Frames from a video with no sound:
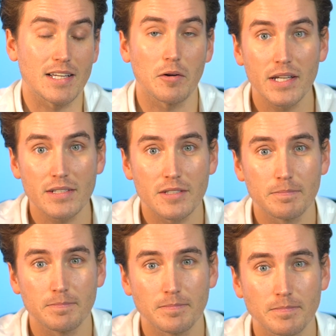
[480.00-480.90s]
how it is.
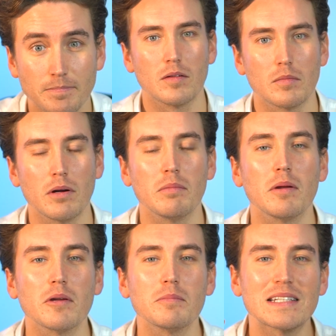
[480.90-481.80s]

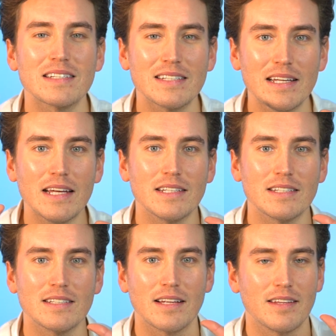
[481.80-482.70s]
Problem number
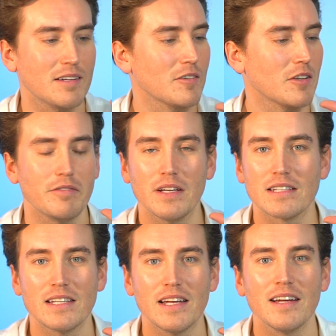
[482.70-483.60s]
6, I think I've got the
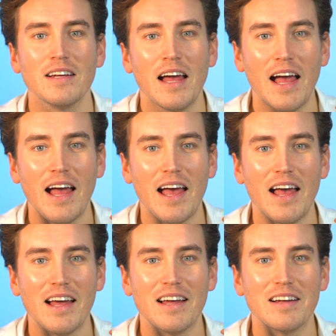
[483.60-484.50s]
fingers here,
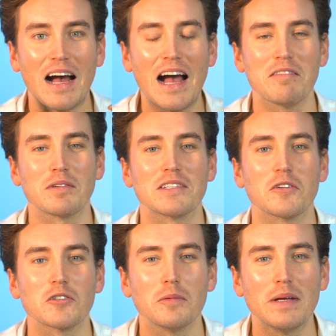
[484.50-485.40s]
I have with
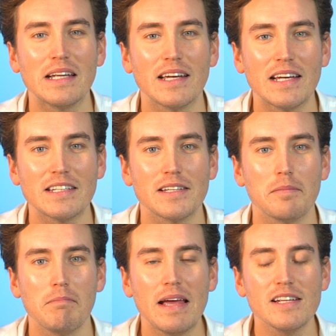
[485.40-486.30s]
social media is it
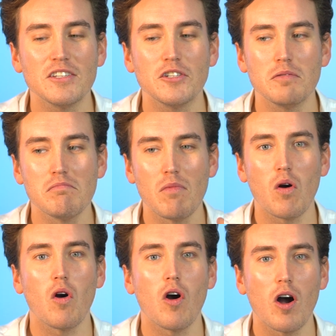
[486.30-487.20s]
makes you
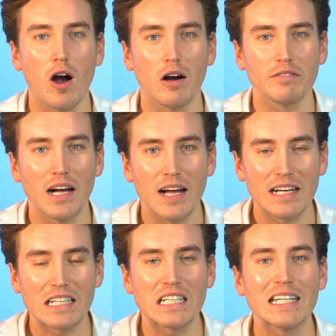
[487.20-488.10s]
more of a
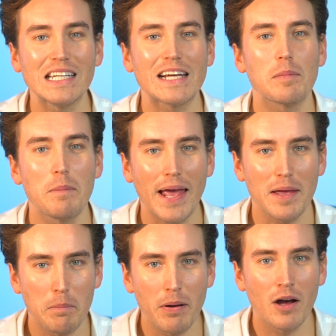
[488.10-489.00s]

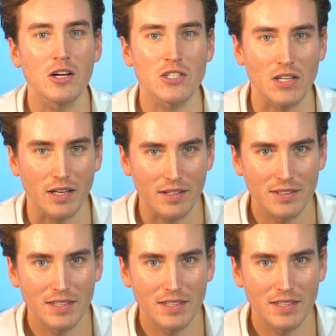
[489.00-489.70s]
clickbait person.